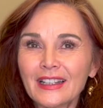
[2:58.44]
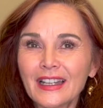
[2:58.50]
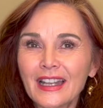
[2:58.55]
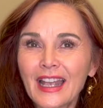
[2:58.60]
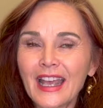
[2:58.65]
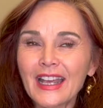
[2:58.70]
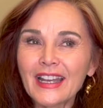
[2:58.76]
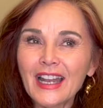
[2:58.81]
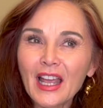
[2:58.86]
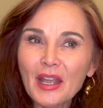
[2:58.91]

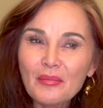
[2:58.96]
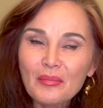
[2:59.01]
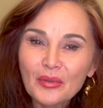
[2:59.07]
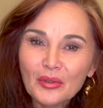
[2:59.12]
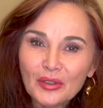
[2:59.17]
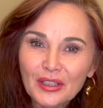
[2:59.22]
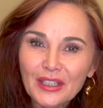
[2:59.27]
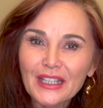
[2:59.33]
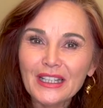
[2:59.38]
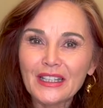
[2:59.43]
And I
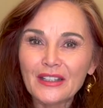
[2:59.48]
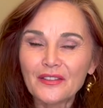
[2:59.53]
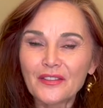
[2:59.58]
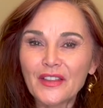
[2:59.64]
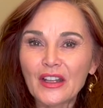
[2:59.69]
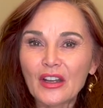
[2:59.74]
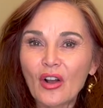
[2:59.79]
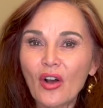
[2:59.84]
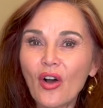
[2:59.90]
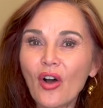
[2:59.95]
believe
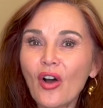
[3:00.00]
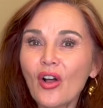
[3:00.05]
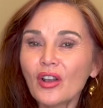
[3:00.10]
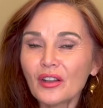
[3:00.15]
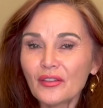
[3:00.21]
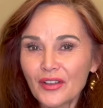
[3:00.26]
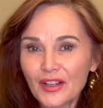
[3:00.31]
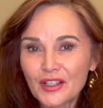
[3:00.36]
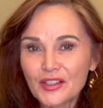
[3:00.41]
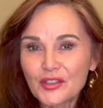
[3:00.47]
that all of
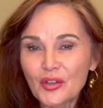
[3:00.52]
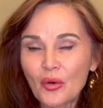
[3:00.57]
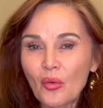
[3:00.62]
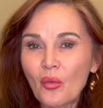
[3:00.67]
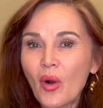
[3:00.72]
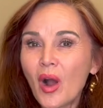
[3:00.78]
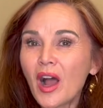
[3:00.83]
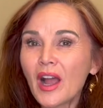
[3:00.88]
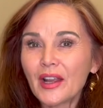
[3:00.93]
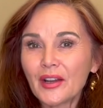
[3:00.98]
us are
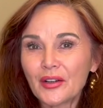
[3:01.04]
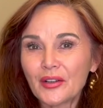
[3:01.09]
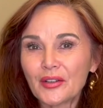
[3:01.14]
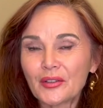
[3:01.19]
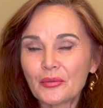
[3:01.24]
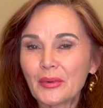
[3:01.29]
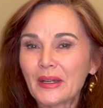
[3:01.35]
wired. We